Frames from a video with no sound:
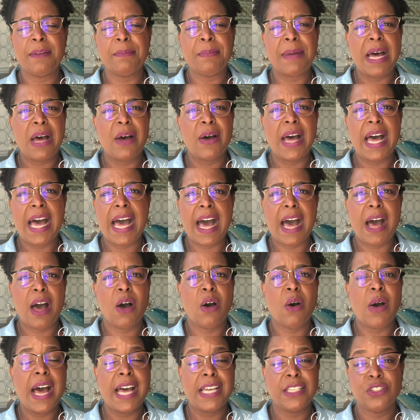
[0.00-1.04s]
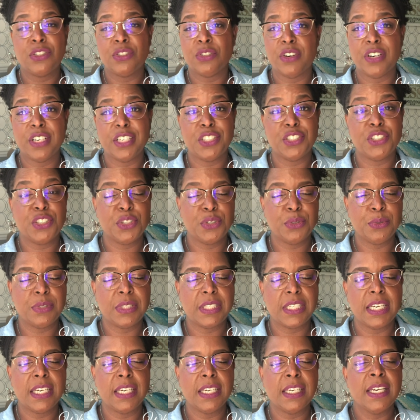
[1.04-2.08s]
about how I started
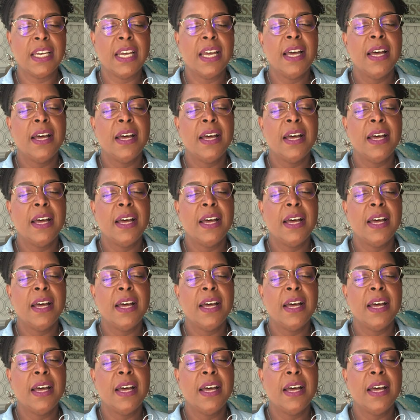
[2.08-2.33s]
juicing.